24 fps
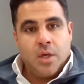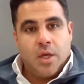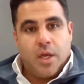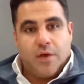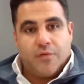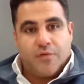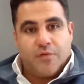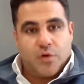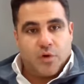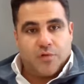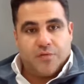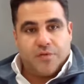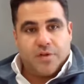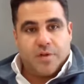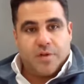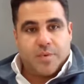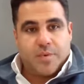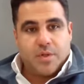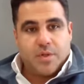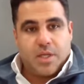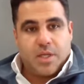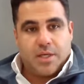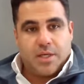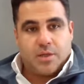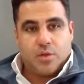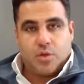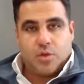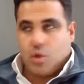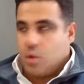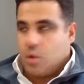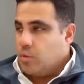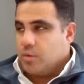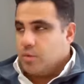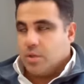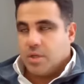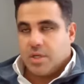If you're a flipper, like
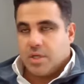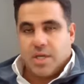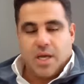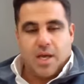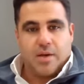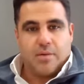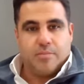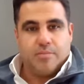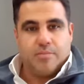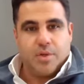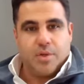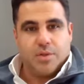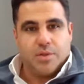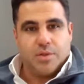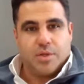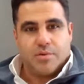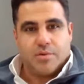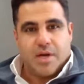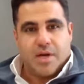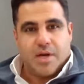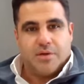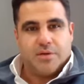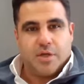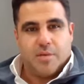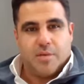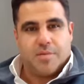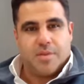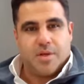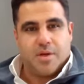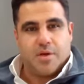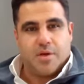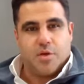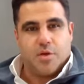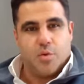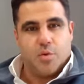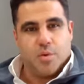don't look at building ground up
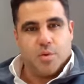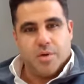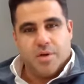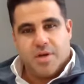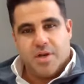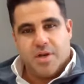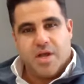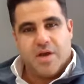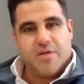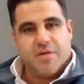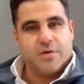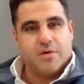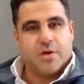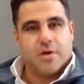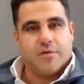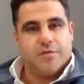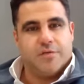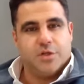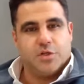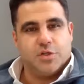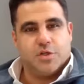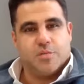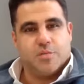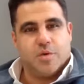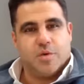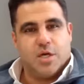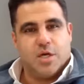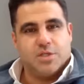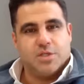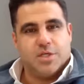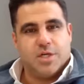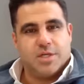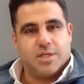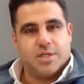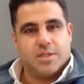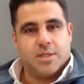there. You're never going to finish your
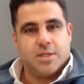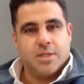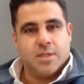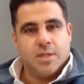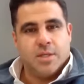project.